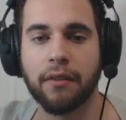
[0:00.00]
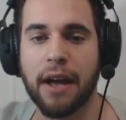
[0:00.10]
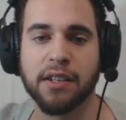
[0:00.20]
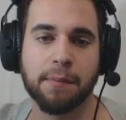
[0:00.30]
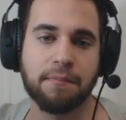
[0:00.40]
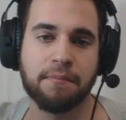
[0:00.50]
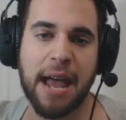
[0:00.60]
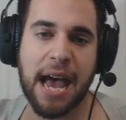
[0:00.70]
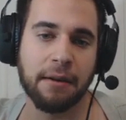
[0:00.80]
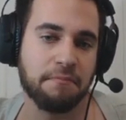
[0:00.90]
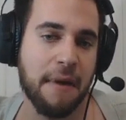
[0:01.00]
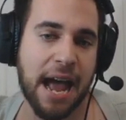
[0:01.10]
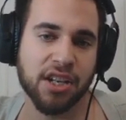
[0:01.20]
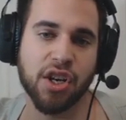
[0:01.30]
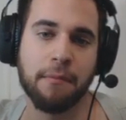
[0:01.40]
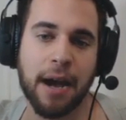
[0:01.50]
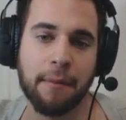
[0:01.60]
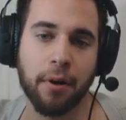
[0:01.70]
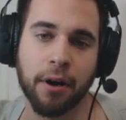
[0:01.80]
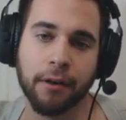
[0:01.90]
That was a bad match on
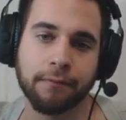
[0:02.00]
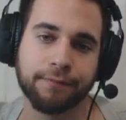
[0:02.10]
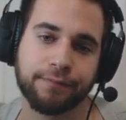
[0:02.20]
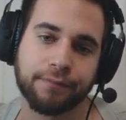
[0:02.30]
my part.